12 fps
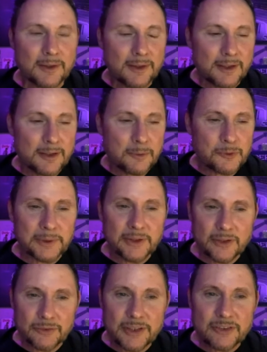he was one of
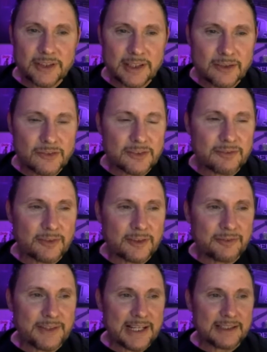the originators
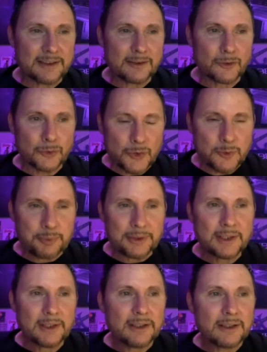of that group,
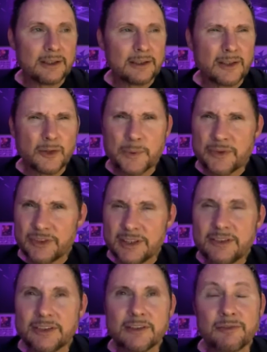along with
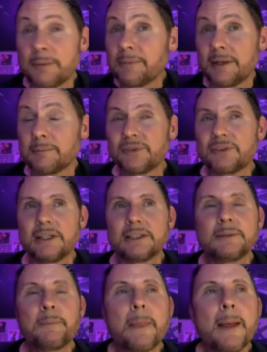Gigi, if I'm not
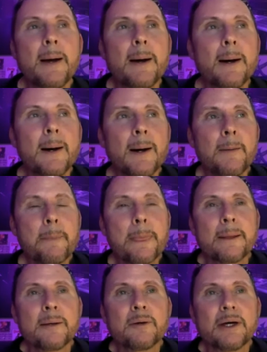mistaken. And
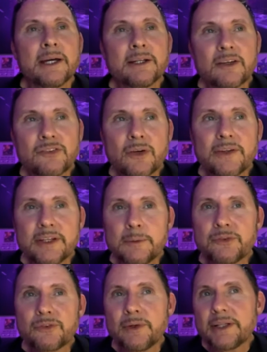I saw that he
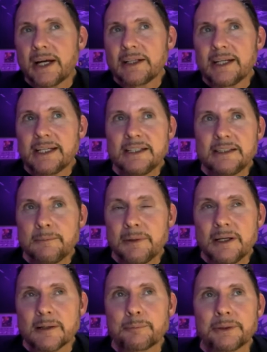was throwing it, and I hit him
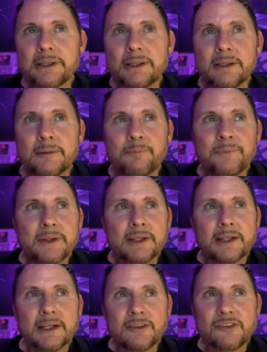up
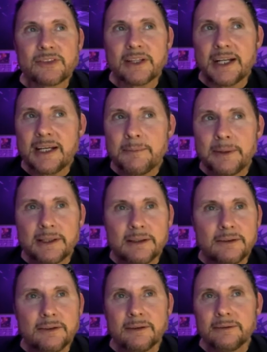and said, "Hey,
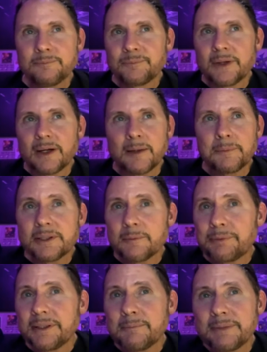man, you know, I'm going to
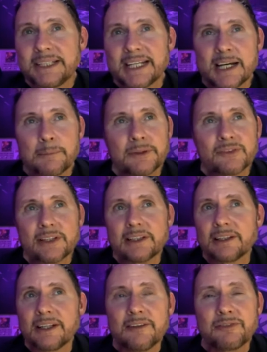be in Minneapolis. I'd
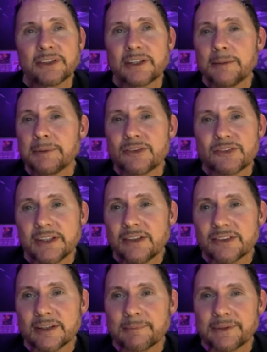love to come and sing
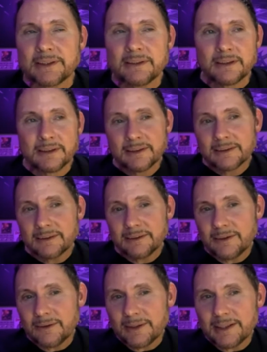something, you
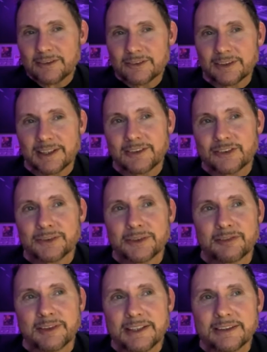know, at your
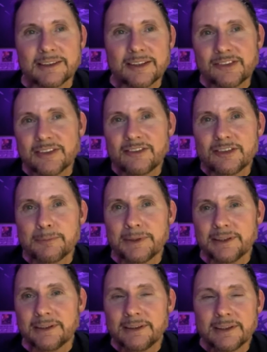event." And I sent him
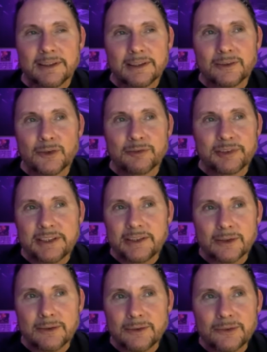a little
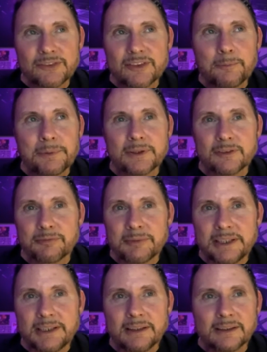video, a little snippet of
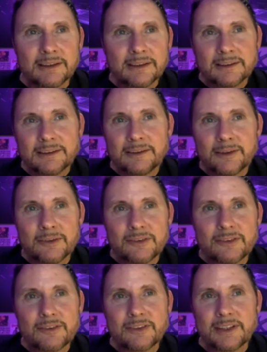me, you know,
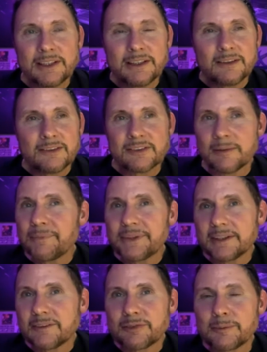singing
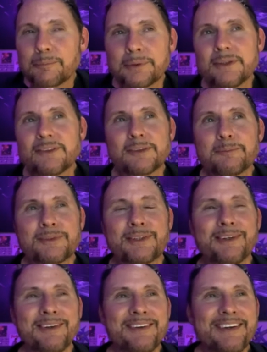something from Prince, I'm
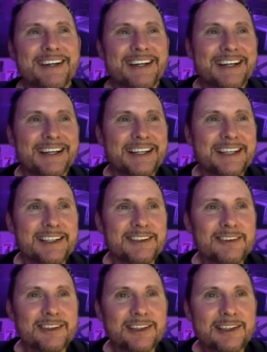sure.
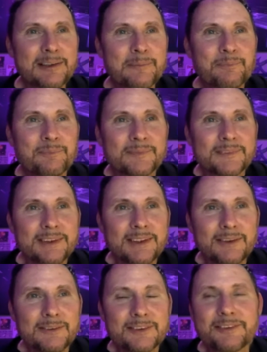And, you
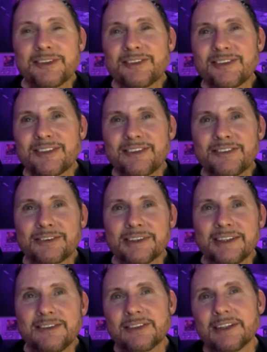know, the rest is history.
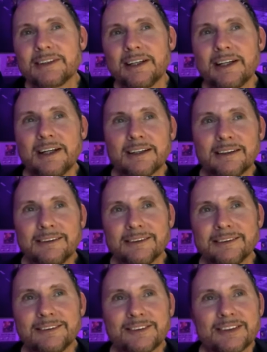He said, "Yeah, you
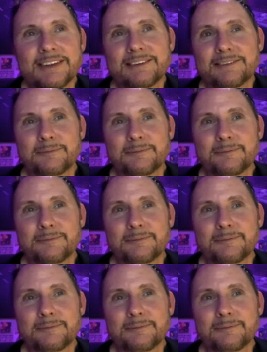know, it's like,